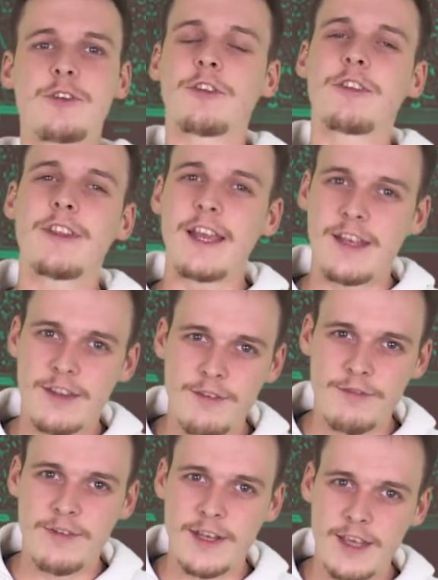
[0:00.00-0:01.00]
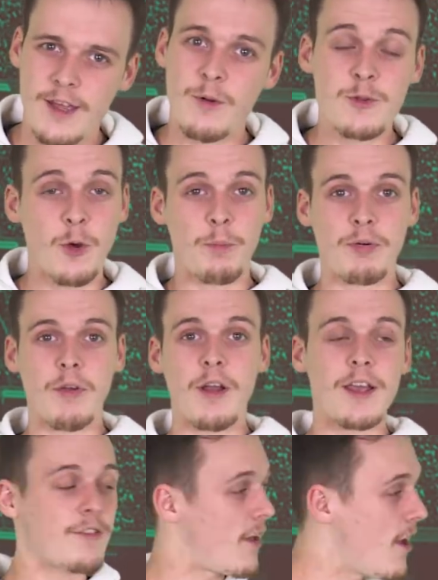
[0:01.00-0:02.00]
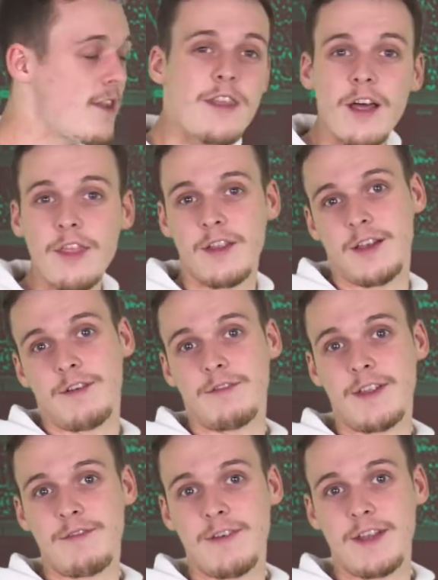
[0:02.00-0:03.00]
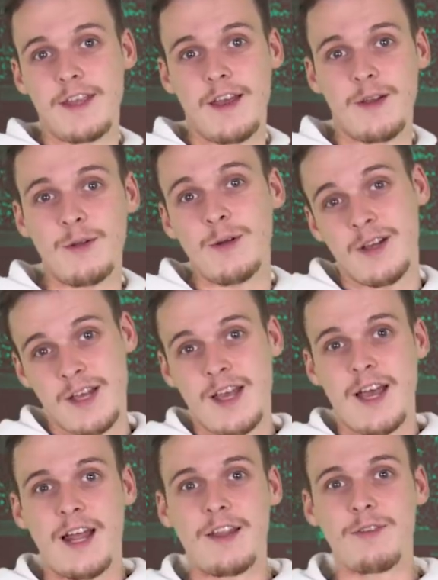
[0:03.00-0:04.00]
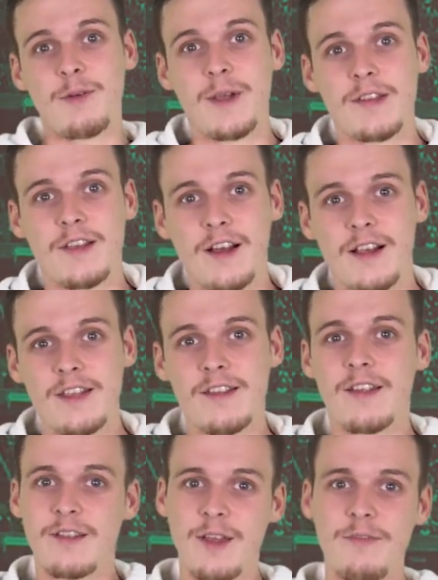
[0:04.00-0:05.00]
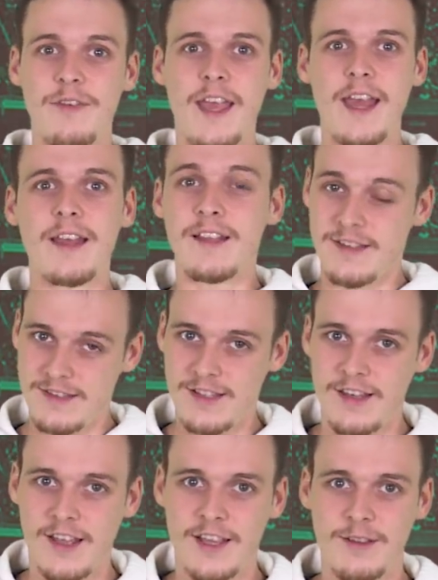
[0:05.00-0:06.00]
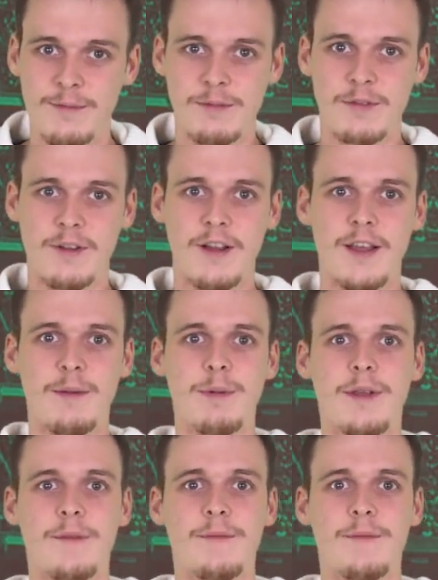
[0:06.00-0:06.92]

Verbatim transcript: you got to the end of the video. Your prize, another lovely video. And as always guys, don't forget to like and subscribe.